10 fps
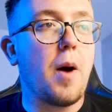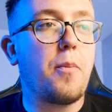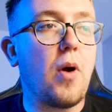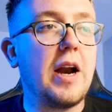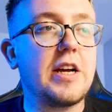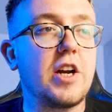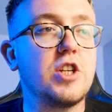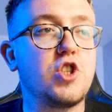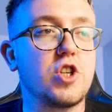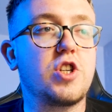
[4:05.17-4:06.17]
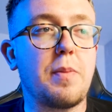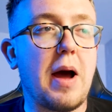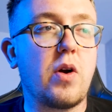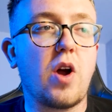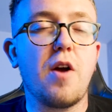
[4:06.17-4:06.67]
I'm probably going to just
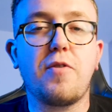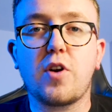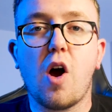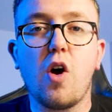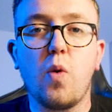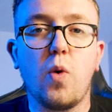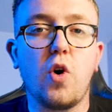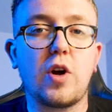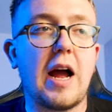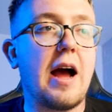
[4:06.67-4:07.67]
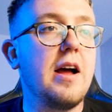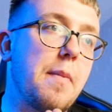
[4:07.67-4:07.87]
about go for Kyle Walker.